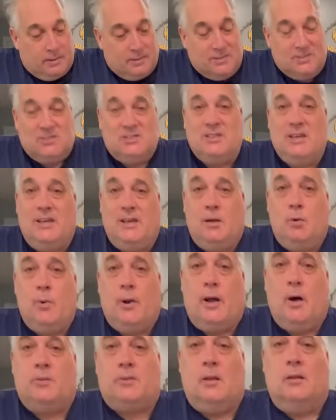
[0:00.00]
Ziti
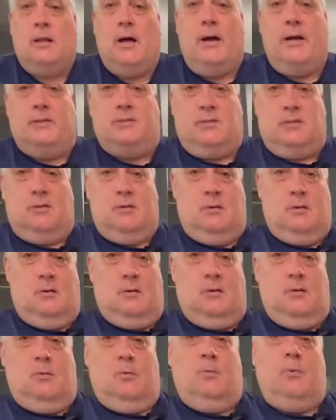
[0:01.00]
without the lines.
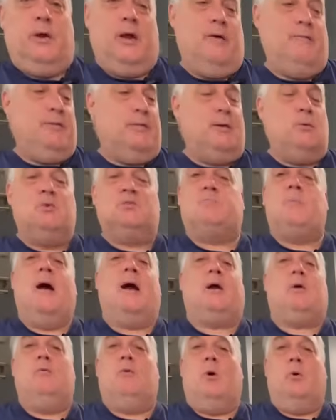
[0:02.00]
Everything was
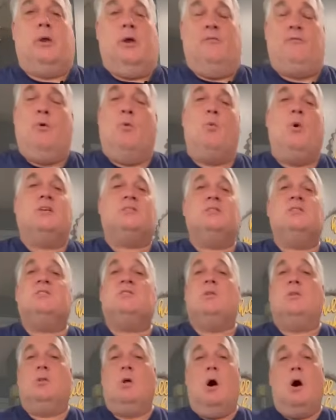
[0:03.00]
macaroni. If it
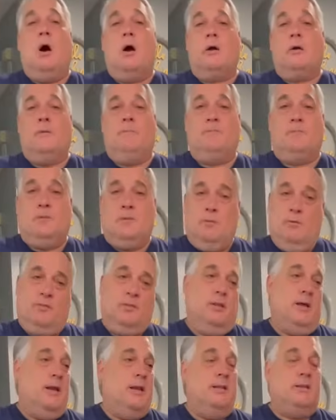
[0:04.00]
wasn't long,
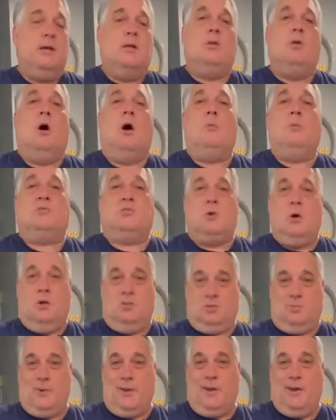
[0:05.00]
anything long was called
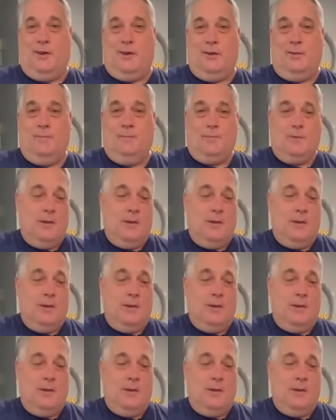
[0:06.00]
spaghetti,